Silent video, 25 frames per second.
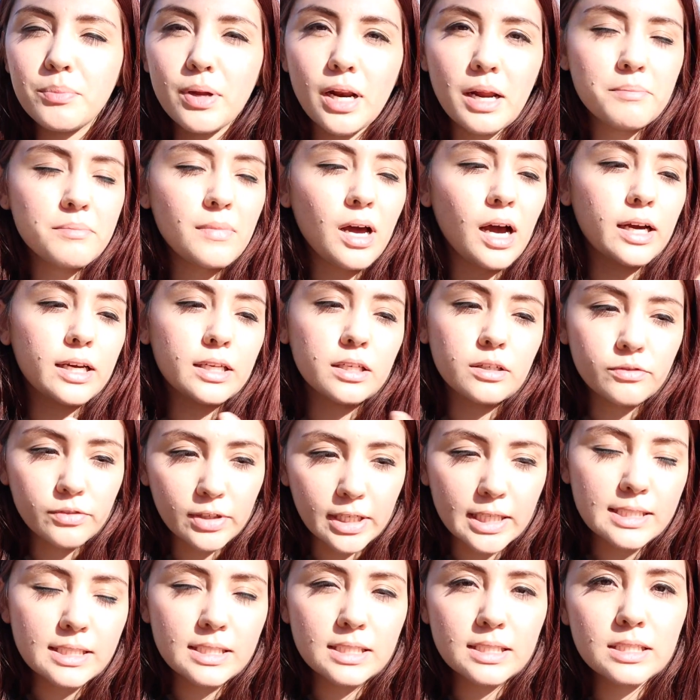but I'm not gonna
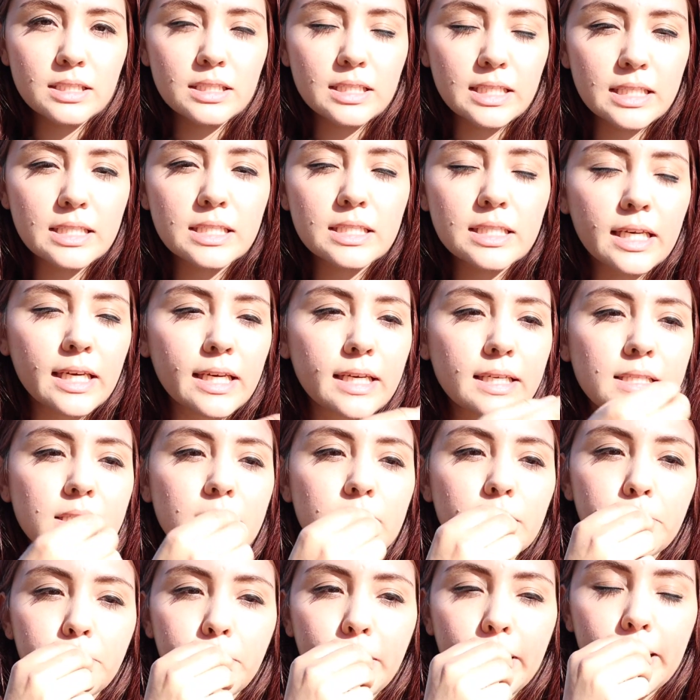raise these
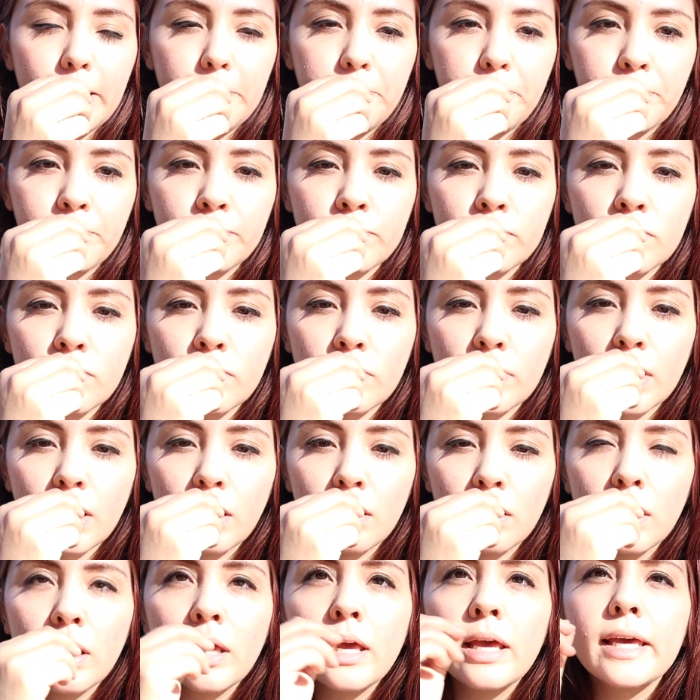kids. But
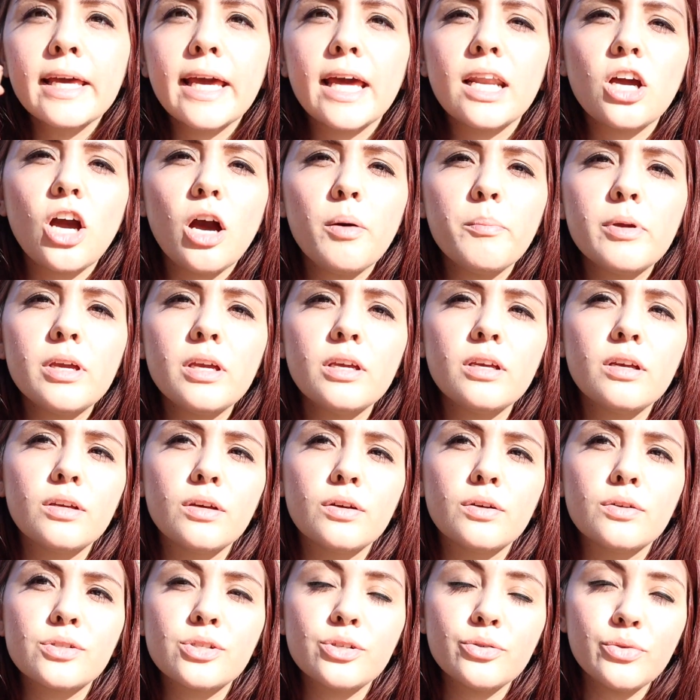kind of got me
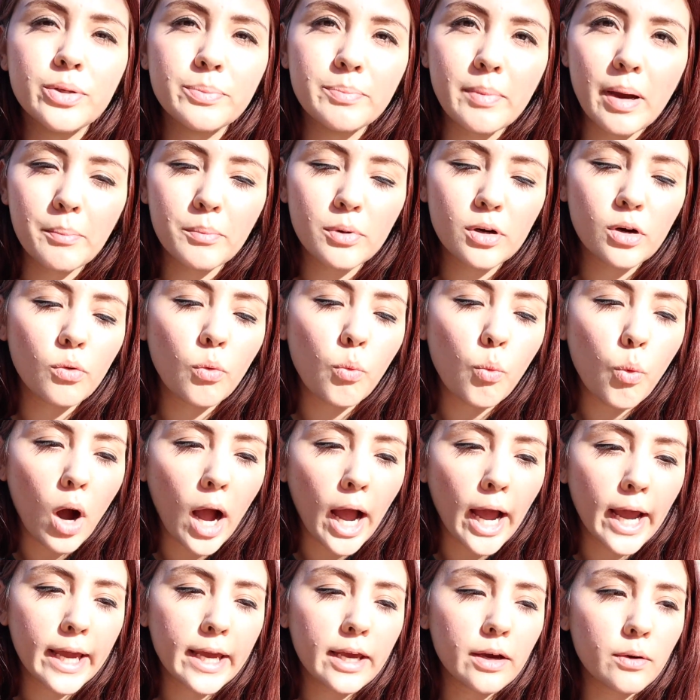to remember
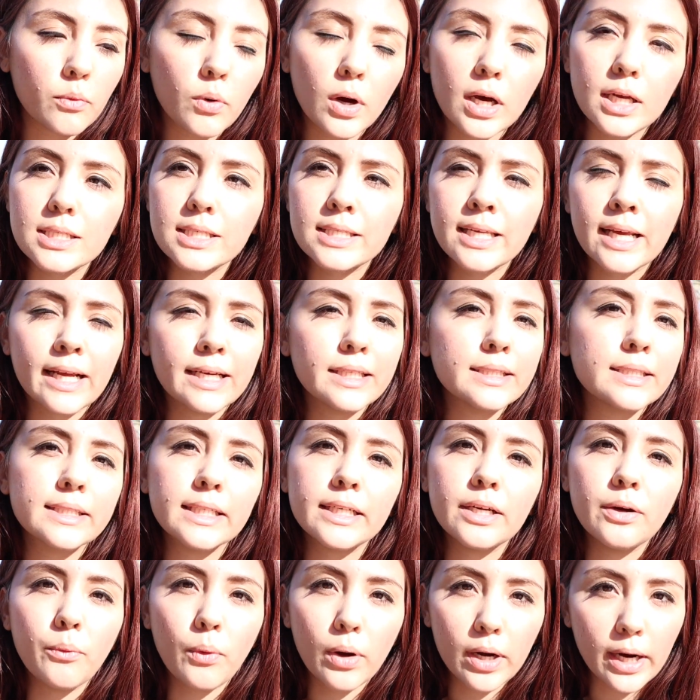why it was that I
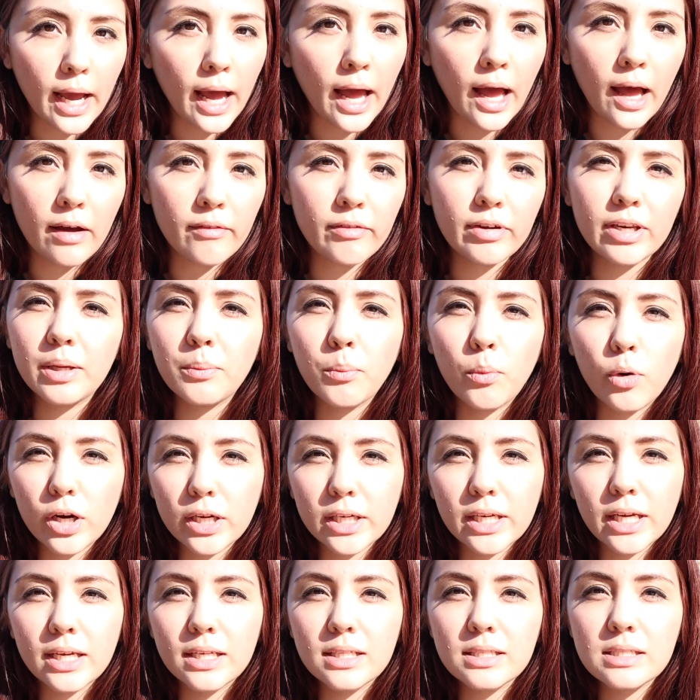didn't want to have any more
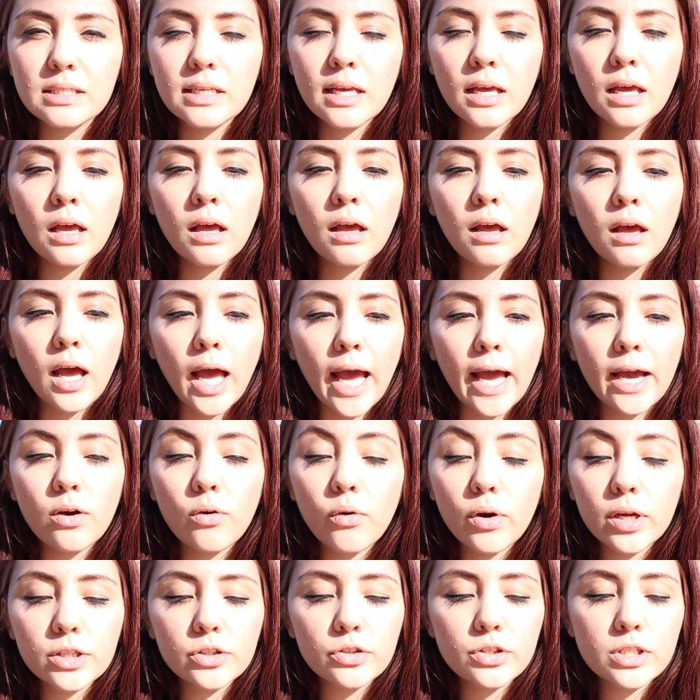kids. And
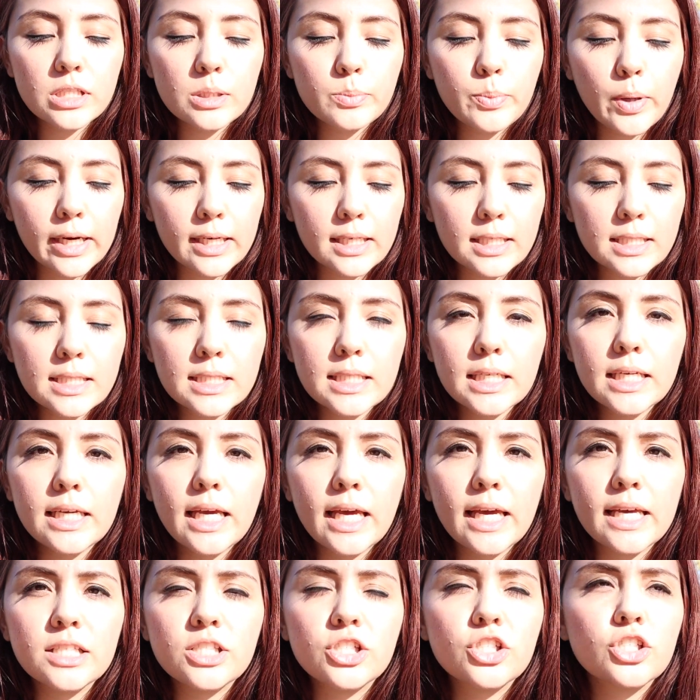going through this pregnancy,
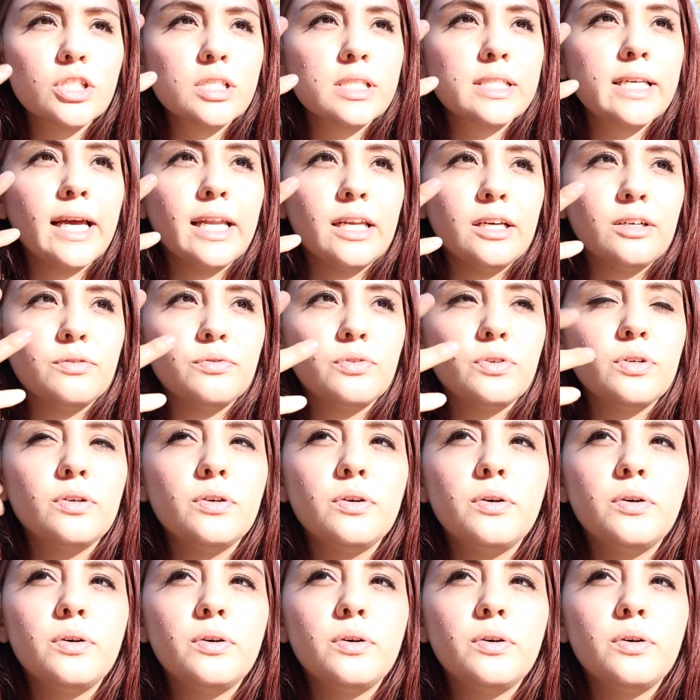it's just kind of,